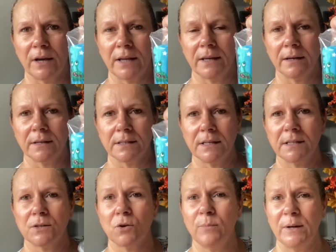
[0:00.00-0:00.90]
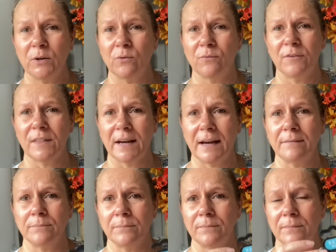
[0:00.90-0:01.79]
because he's coming up for that
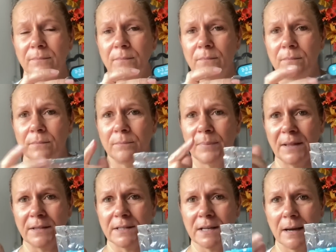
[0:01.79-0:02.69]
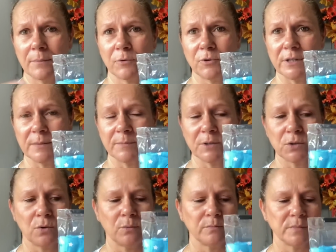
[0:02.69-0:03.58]
by the time Christmas
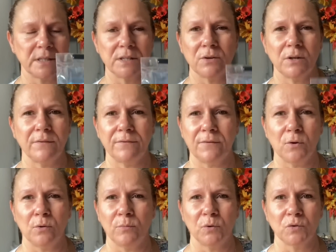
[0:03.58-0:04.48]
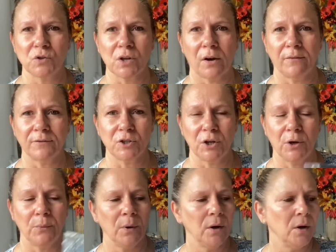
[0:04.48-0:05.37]
comes. He's only 4 months off
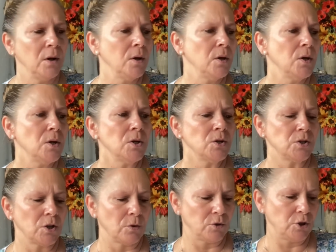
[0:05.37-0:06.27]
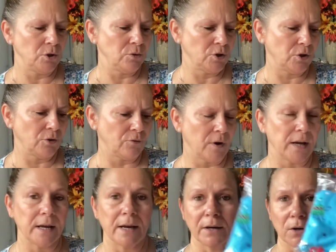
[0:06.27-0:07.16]
too. So 2 to
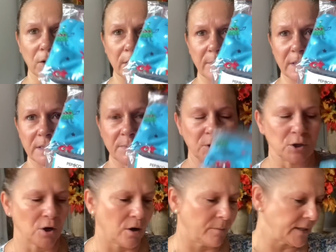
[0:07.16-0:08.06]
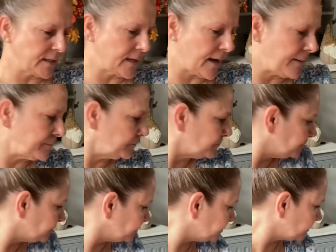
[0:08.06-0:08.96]
3, and I got him this pyjama set.
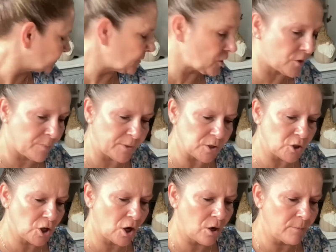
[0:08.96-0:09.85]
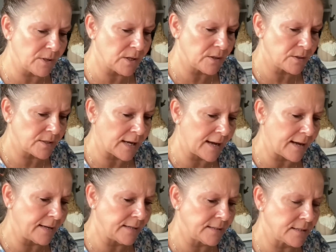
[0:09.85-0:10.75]
So the pyjama
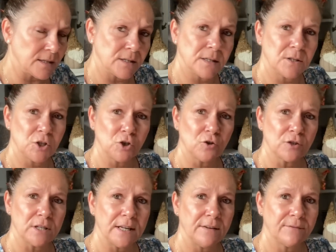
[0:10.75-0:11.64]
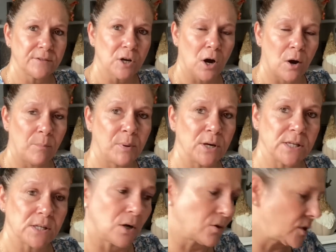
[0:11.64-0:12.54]
set is the short sleeve top, but
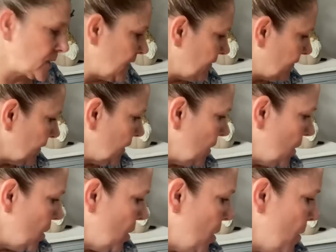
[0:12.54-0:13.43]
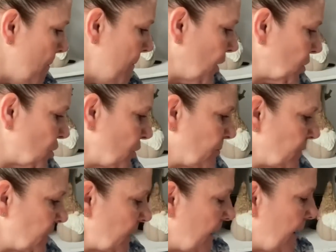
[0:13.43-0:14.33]
it's long sleeve bottom.
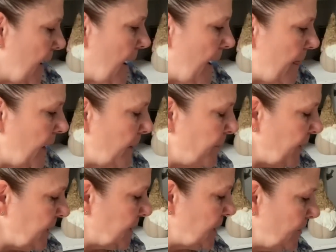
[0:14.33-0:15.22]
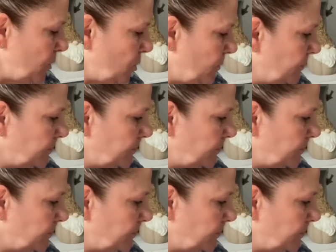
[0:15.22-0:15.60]
And then I picked him up.